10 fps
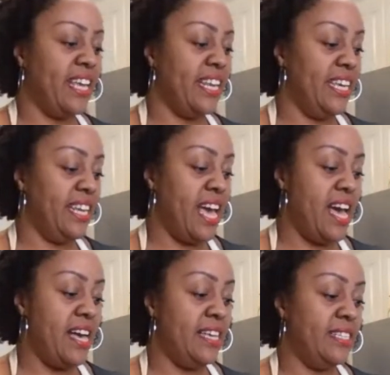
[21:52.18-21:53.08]
it
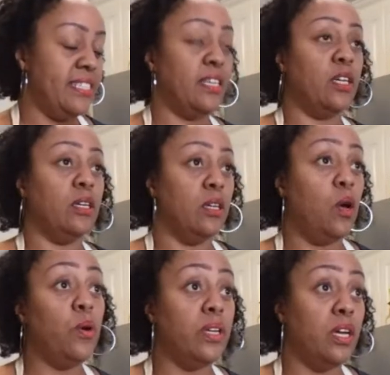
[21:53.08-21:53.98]
has
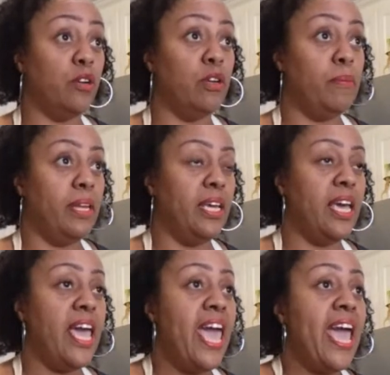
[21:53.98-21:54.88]
coconut cream in it,
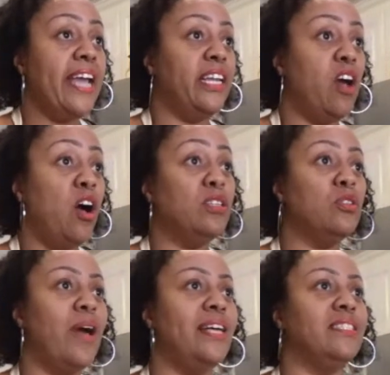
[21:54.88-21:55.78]
and it
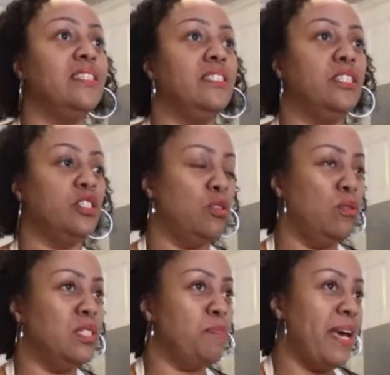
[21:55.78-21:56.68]
also has
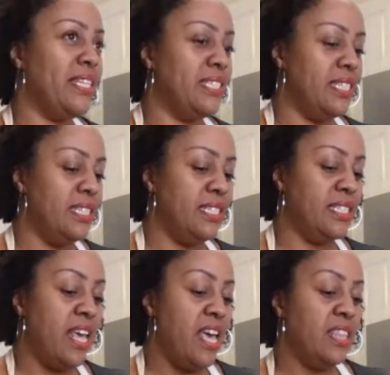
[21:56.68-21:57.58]
additional
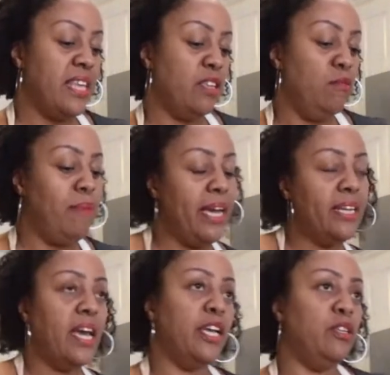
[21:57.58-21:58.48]
spices that you might
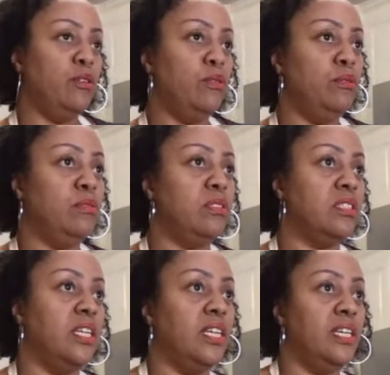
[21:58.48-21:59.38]
not
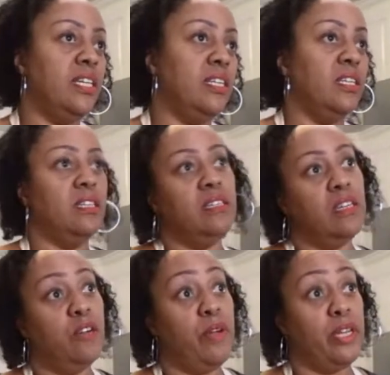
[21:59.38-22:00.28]
use in
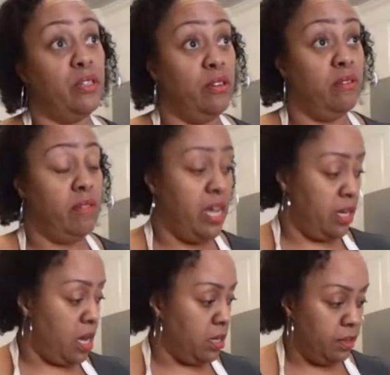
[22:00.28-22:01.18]
a regular eggnog.